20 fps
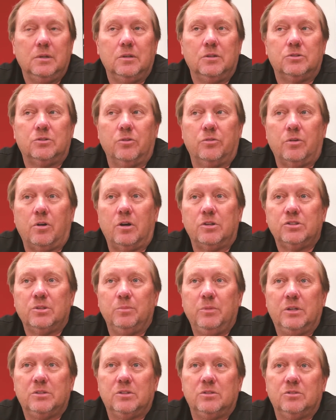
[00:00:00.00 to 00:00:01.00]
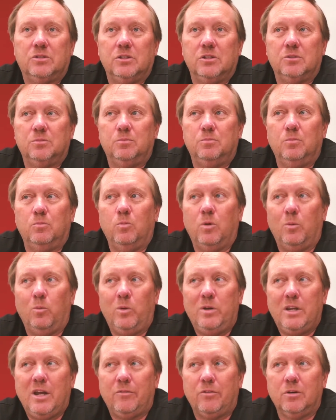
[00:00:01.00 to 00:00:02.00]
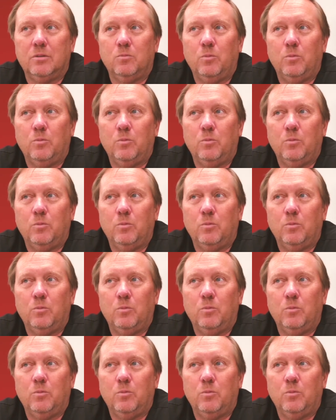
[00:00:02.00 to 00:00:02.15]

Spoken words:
So there are some instances. We never